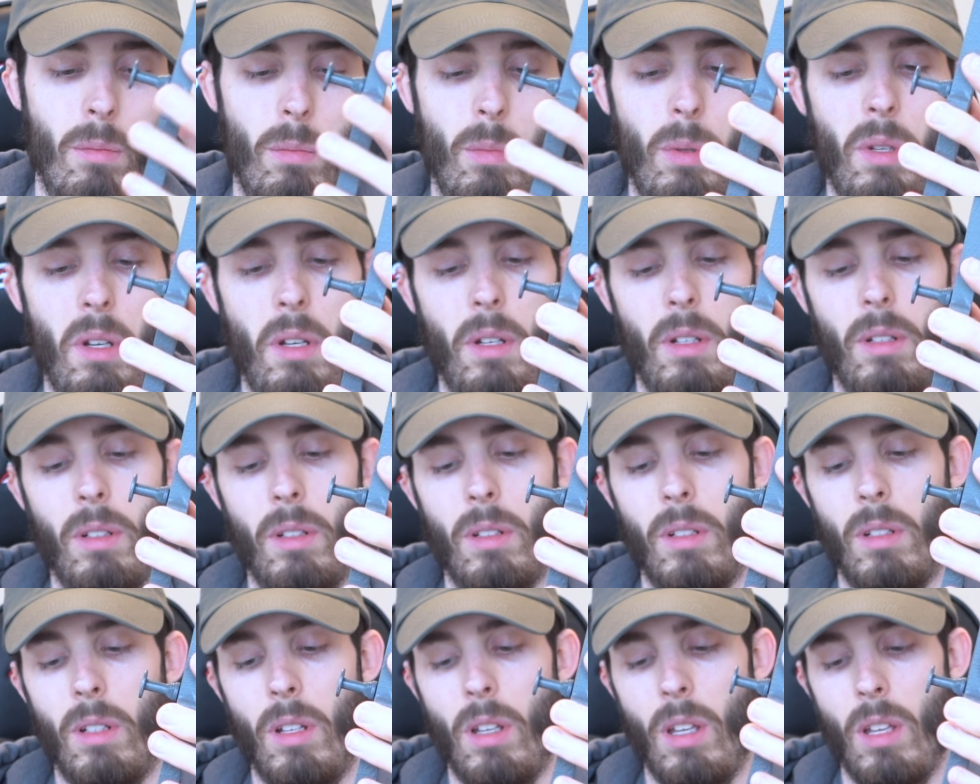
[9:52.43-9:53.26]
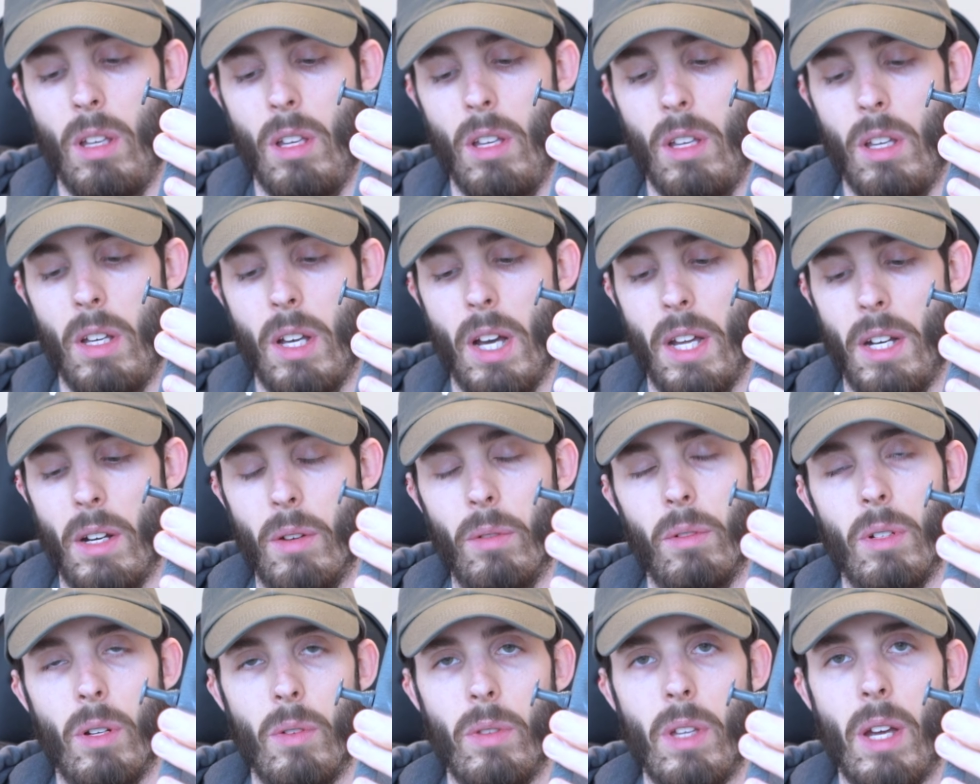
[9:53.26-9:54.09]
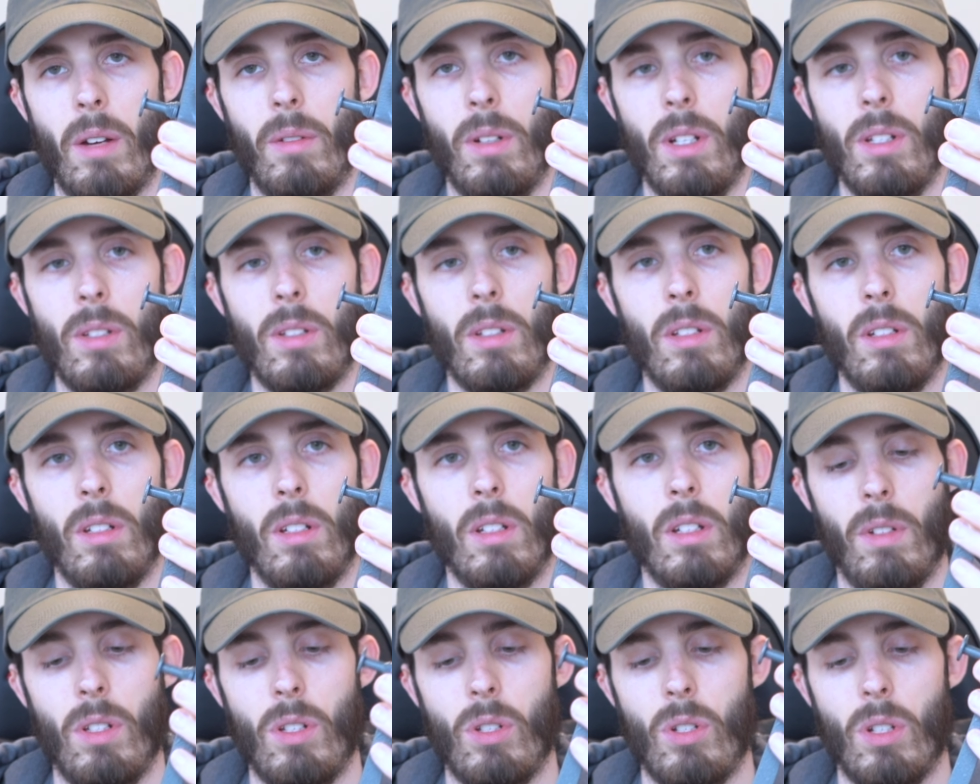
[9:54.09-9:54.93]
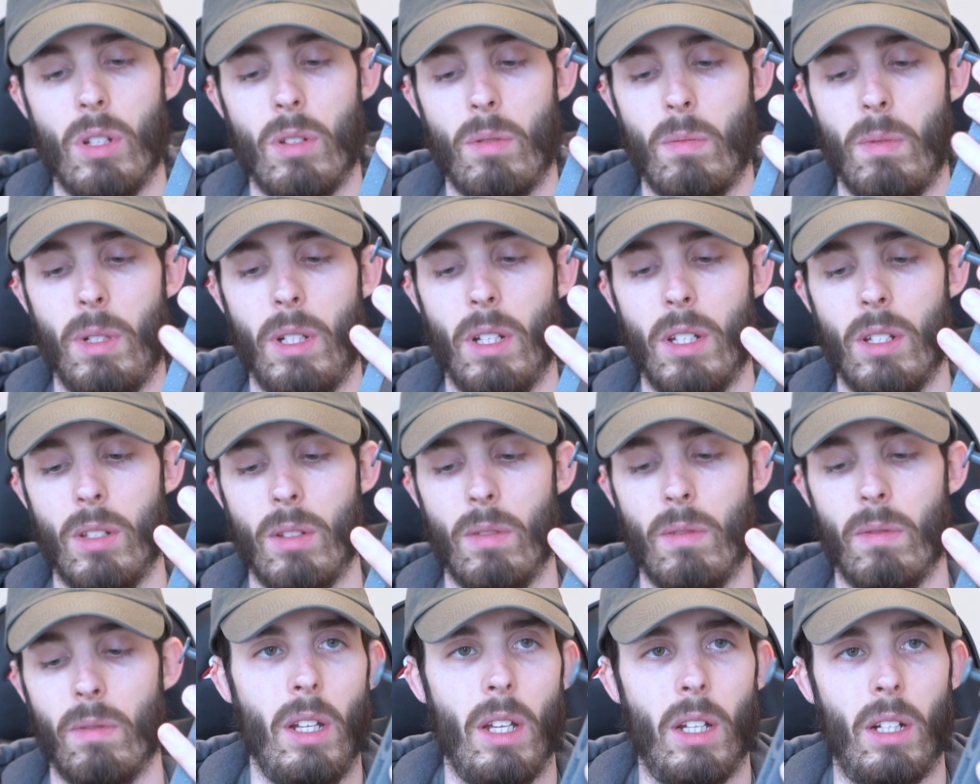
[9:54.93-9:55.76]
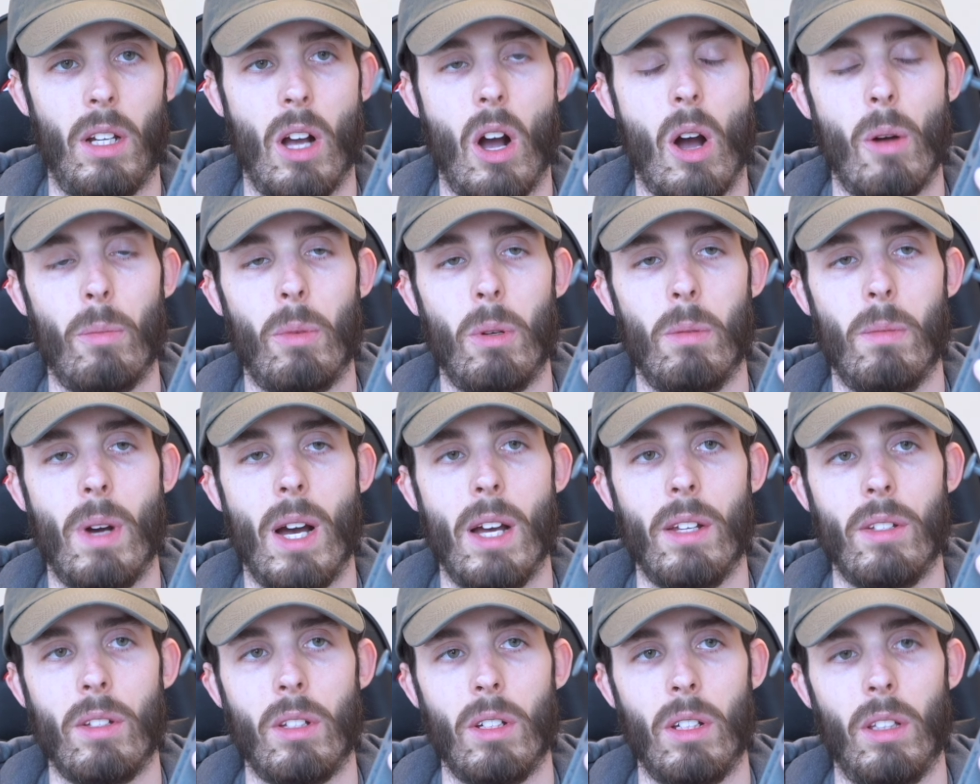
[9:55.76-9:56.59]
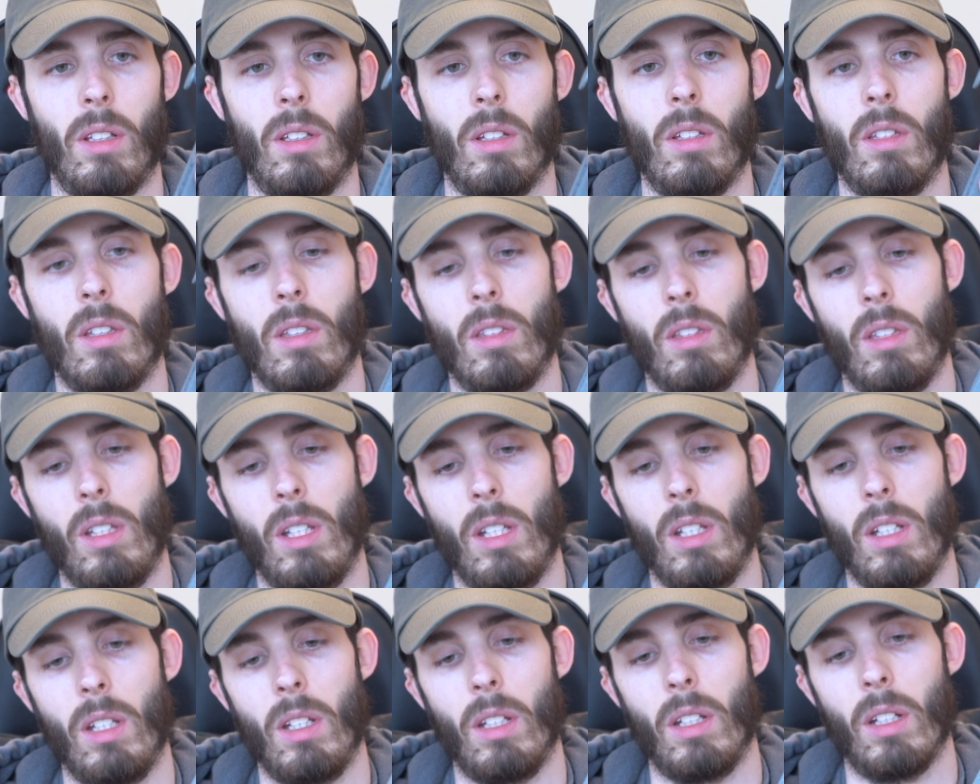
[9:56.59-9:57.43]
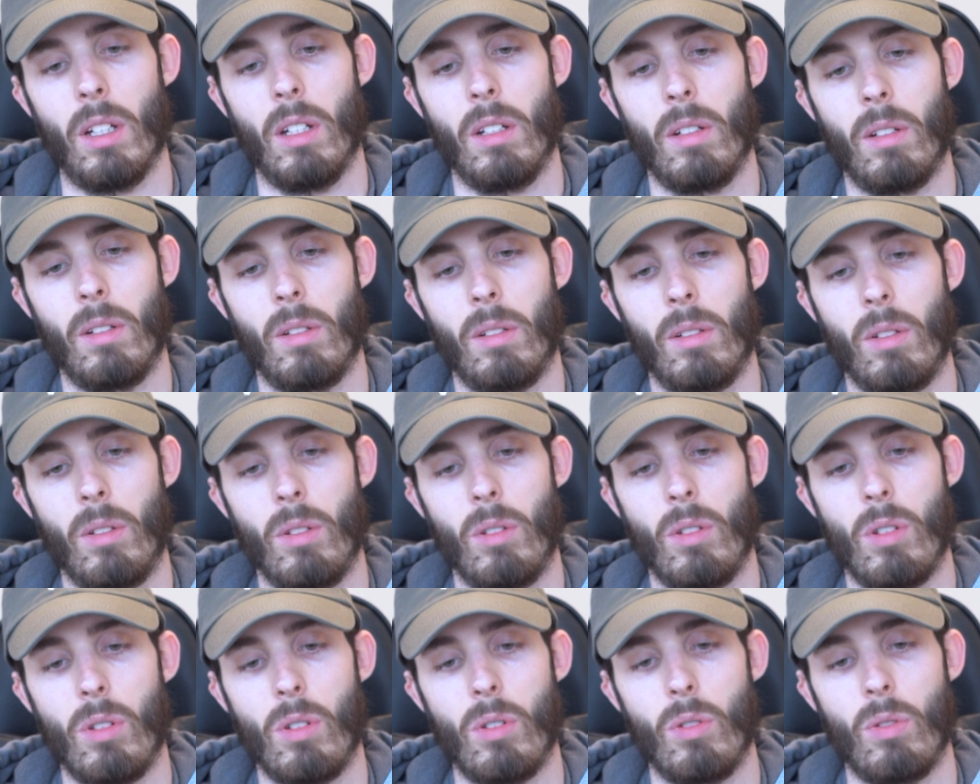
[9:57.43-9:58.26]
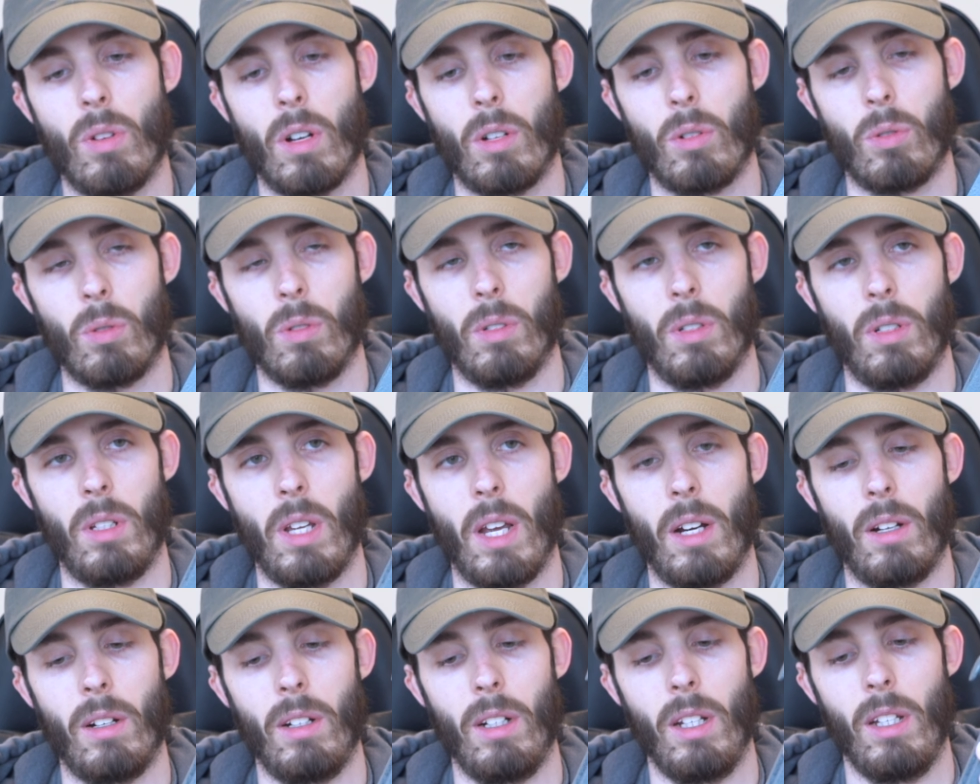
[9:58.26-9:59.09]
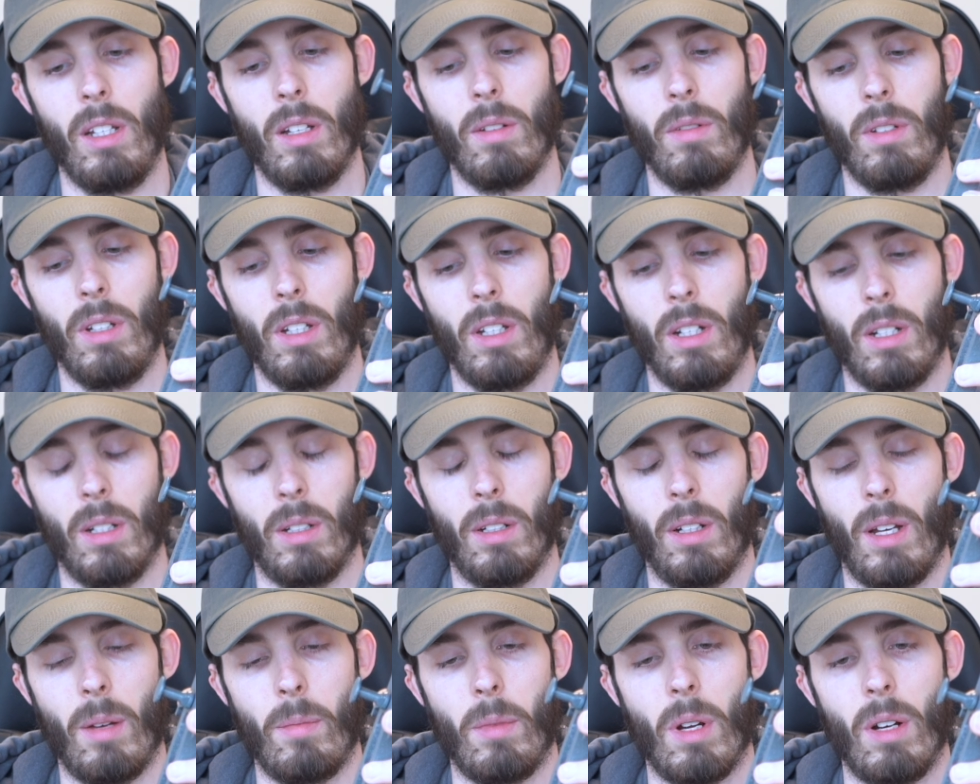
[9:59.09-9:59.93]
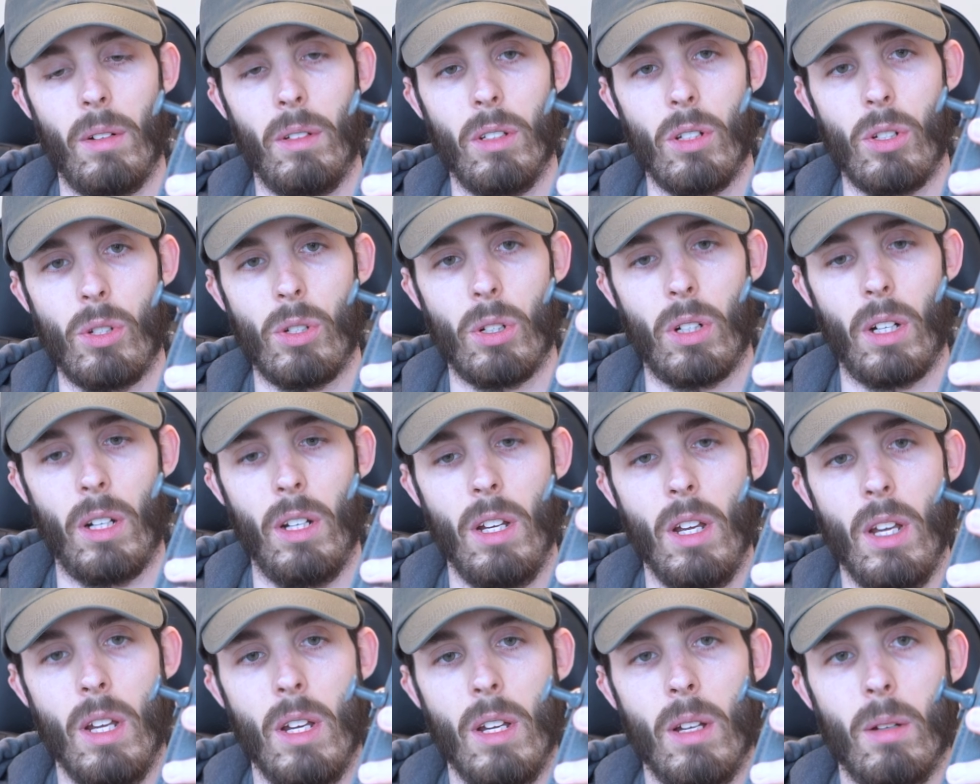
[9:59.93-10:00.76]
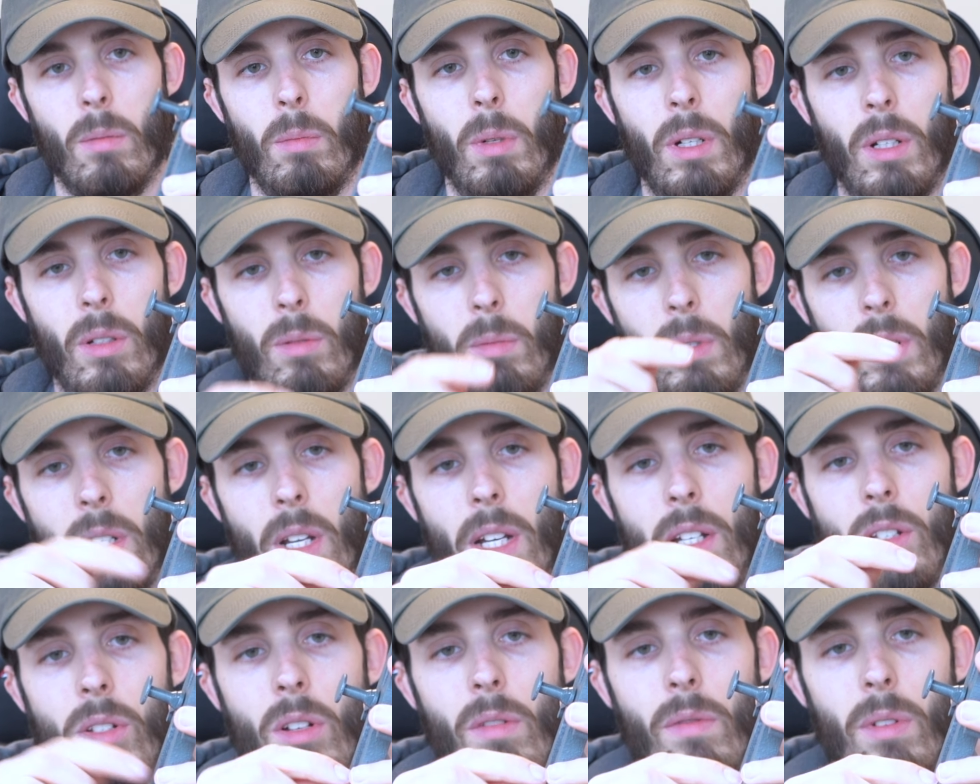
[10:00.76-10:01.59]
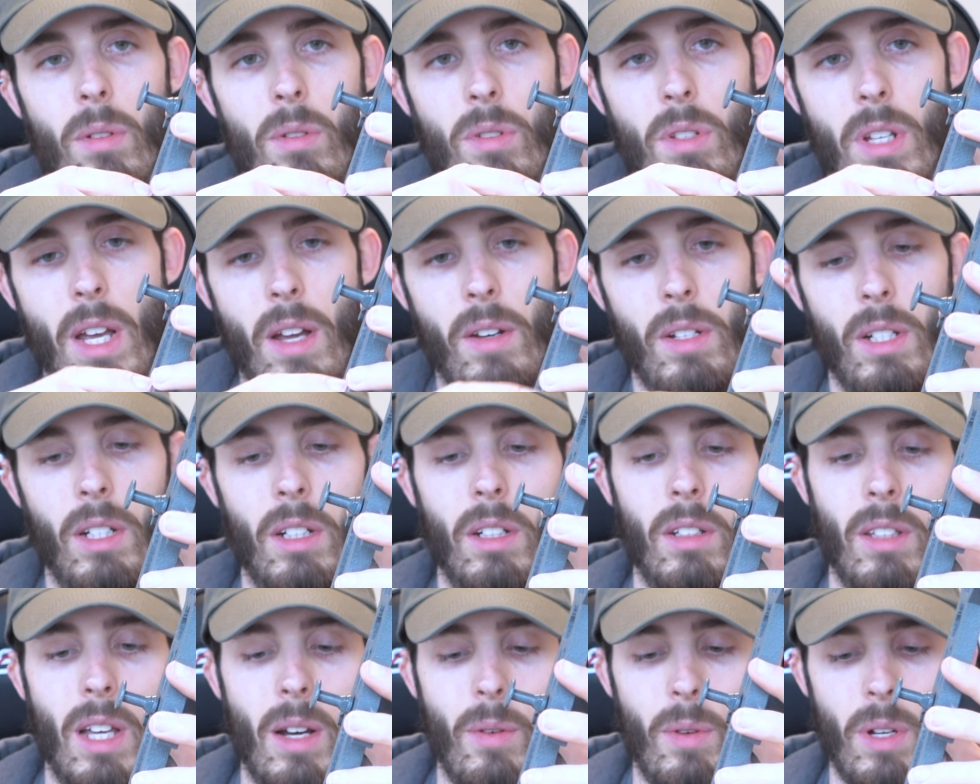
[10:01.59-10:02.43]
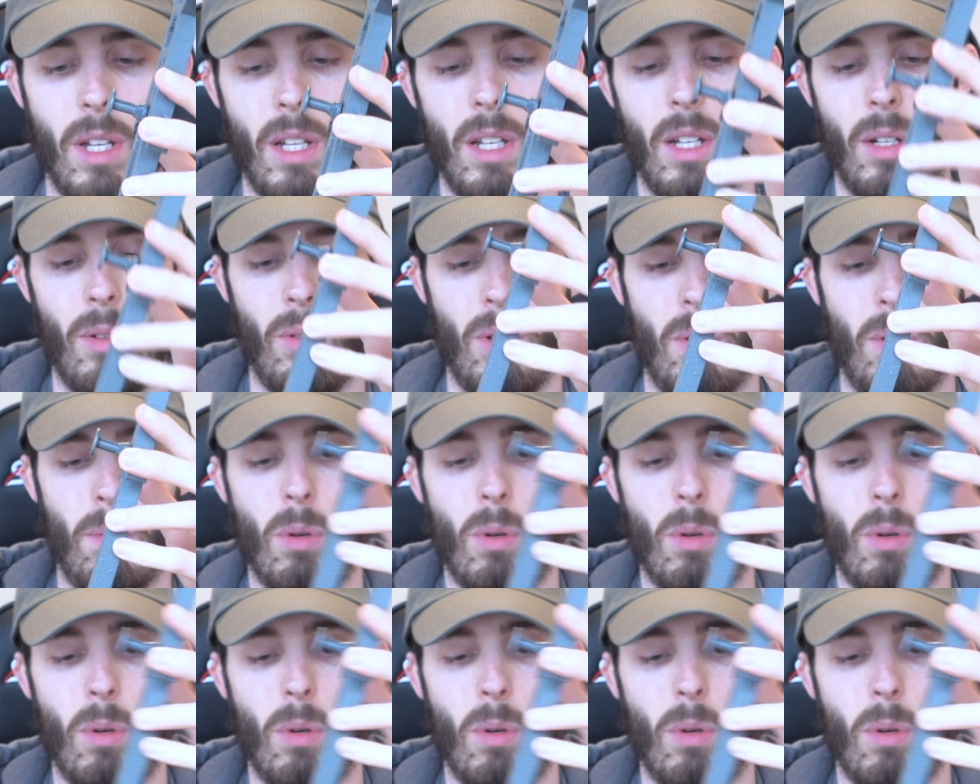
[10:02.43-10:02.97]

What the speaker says: but I don't know that reason. It's just because of it compromising the structural integrity of it. I'm not really sure. But it'd be nicer if it was down here, that way it would